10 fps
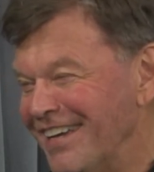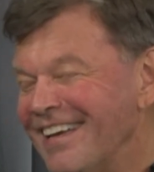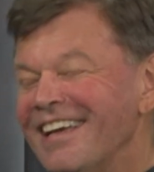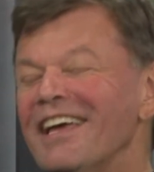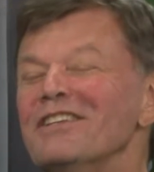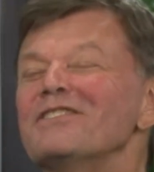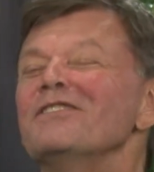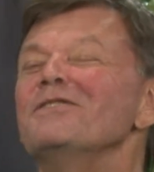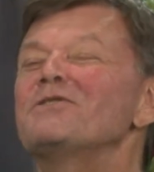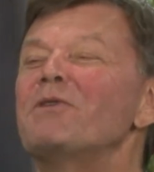And as
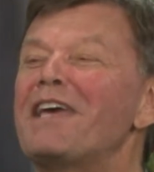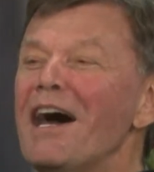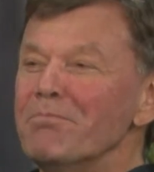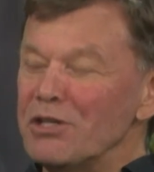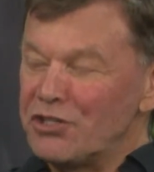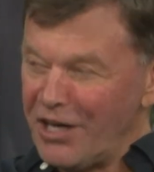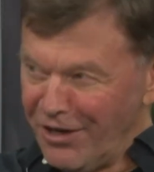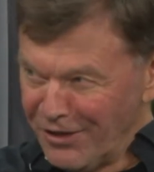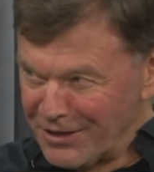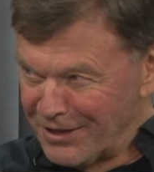soon as we got
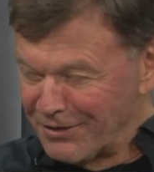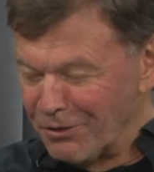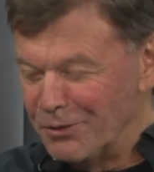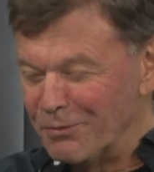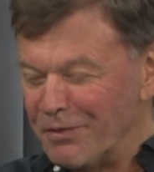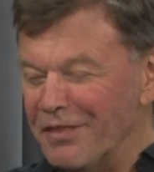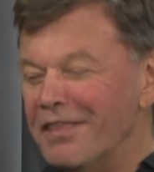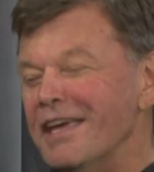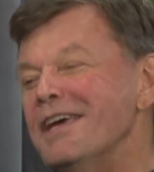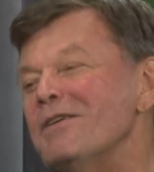Michelle in the group,
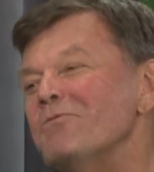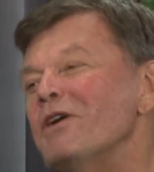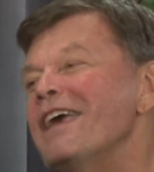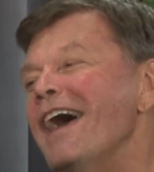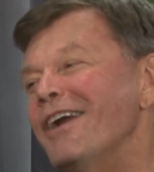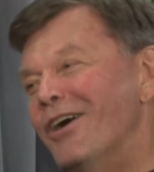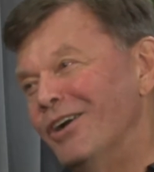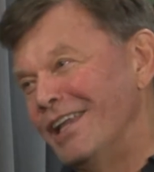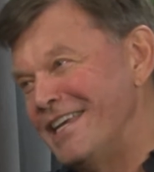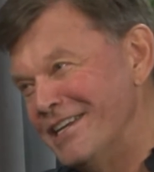then we had our
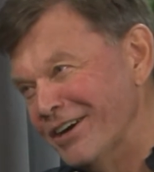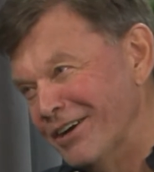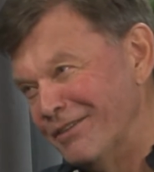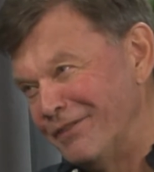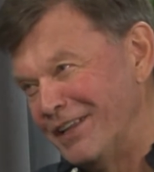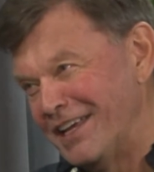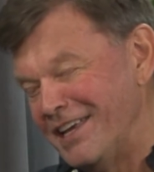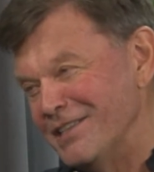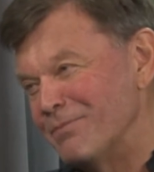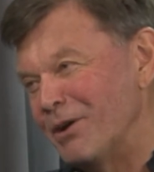leader for the
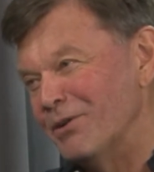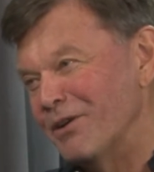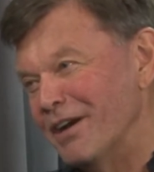kids program.